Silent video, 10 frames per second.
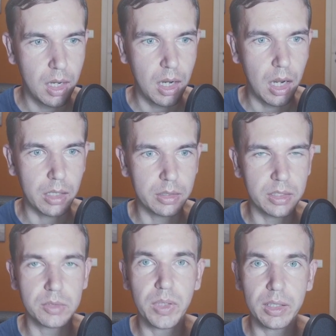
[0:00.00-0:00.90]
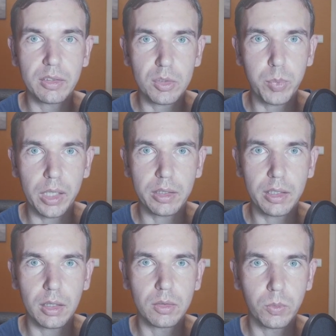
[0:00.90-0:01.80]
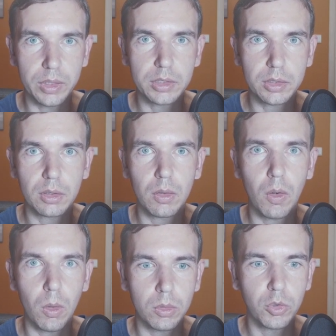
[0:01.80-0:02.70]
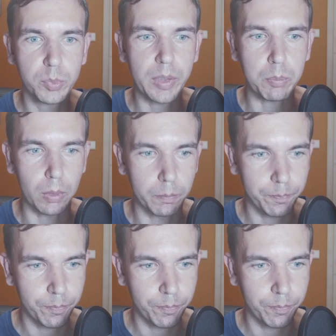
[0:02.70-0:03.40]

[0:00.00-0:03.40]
and it is really not practical to reach all those people.